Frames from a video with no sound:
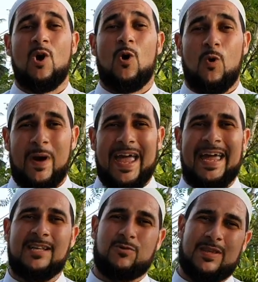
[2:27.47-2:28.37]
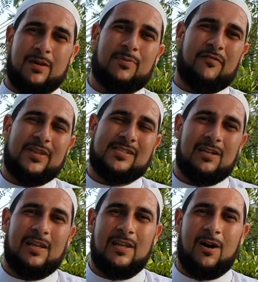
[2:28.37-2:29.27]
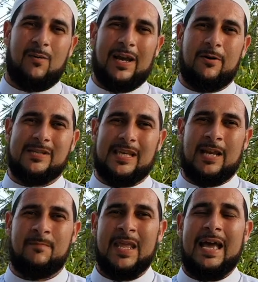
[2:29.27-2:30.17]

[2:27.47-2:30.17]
who ate with the Prophet sallallahu wasallam,